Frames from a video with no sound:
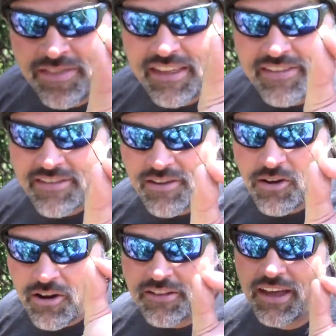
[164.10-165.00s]
This is
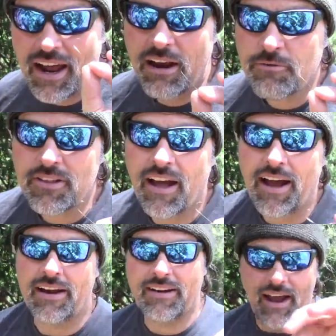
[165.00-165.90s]
the hook that I
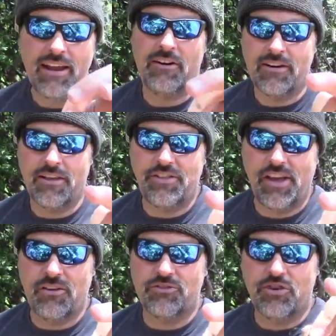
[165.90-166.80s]
rely on. A guy here on the
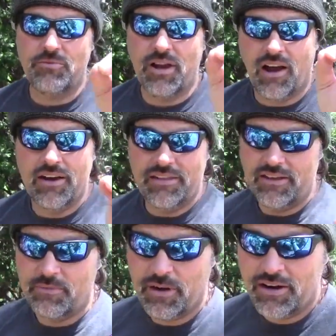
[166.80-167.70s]
channel turned me on to
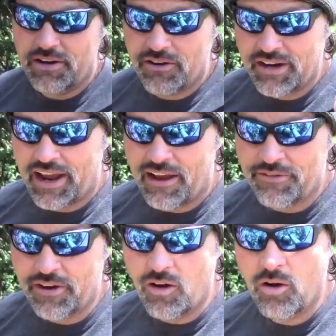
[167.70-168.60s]
these about a year and a
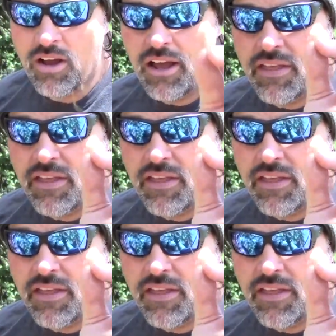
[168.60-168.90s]
half ago.